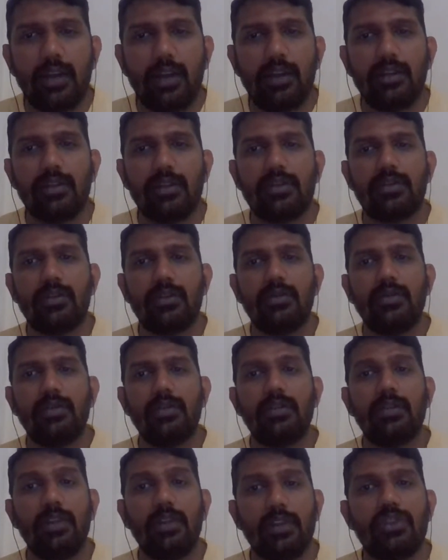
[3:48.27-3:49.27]
so
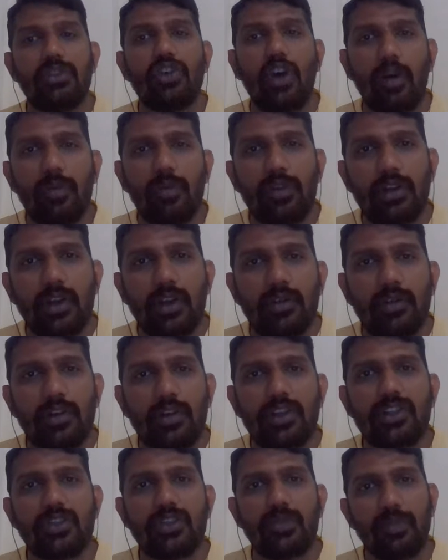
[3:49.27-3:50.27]
the shop owner
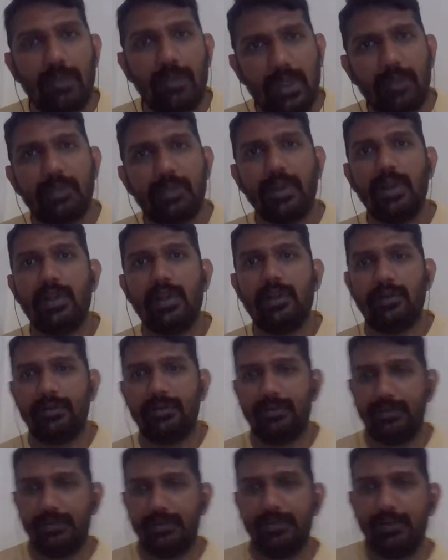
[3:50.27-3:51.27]
wants people
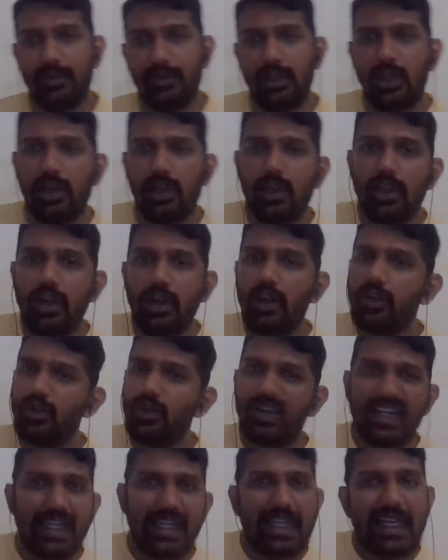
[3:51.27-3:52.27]
to
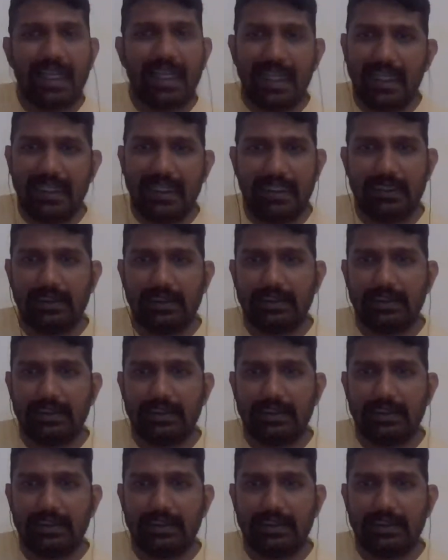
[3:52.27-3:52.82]
click a link.